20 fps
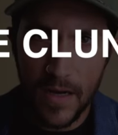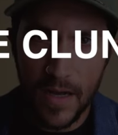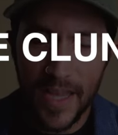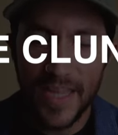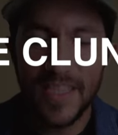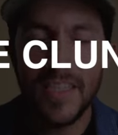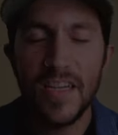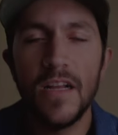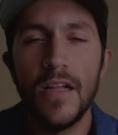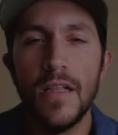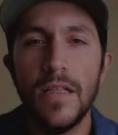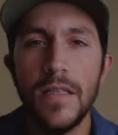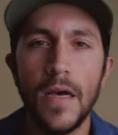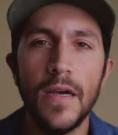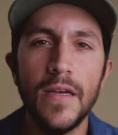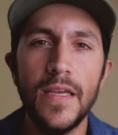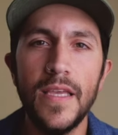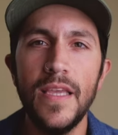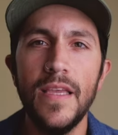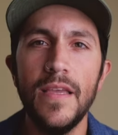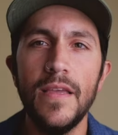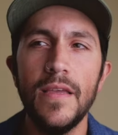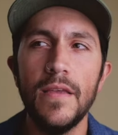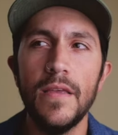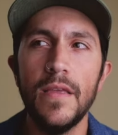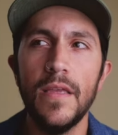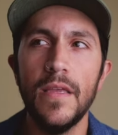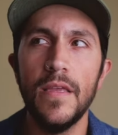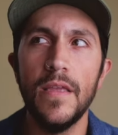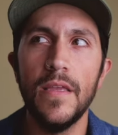It's a clunky
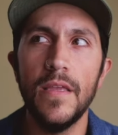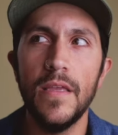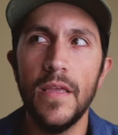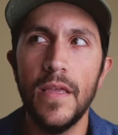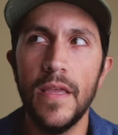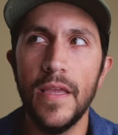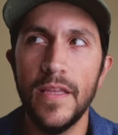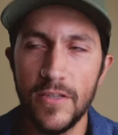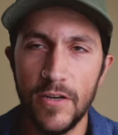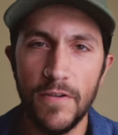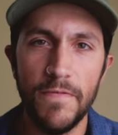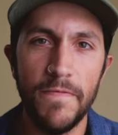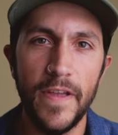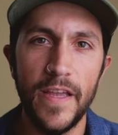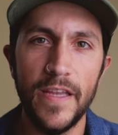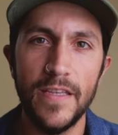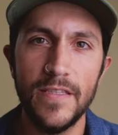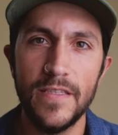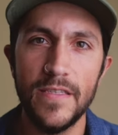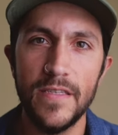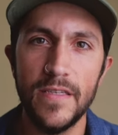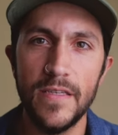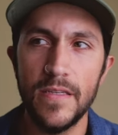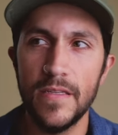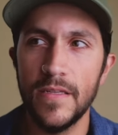interface.